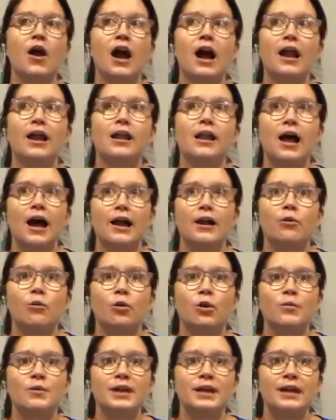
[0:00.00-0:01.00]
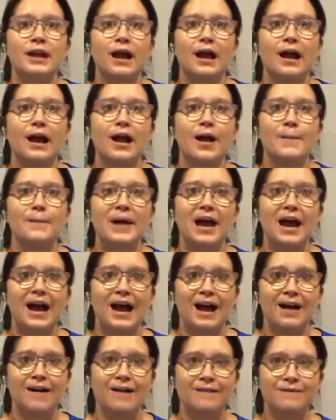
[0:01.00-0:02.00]
A lot of women
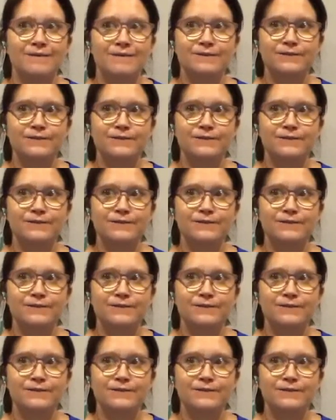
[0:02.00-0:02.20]
have